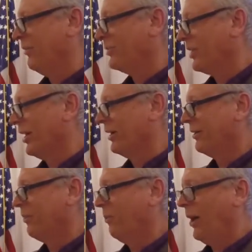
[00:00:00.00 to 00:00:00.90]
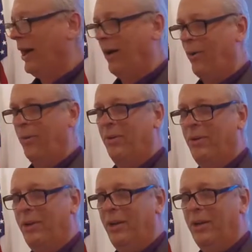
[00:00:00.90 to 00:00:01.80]
was like, wow.
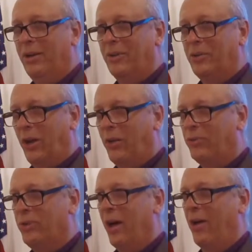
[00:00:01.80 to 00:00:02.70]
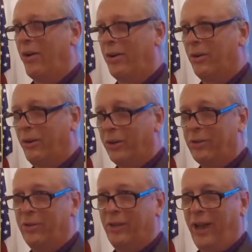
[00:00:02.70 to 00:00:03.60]
Saul's daughter
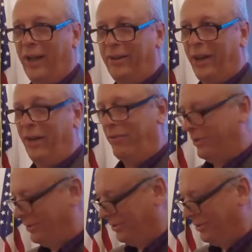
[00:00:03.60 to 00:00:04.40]
looked at David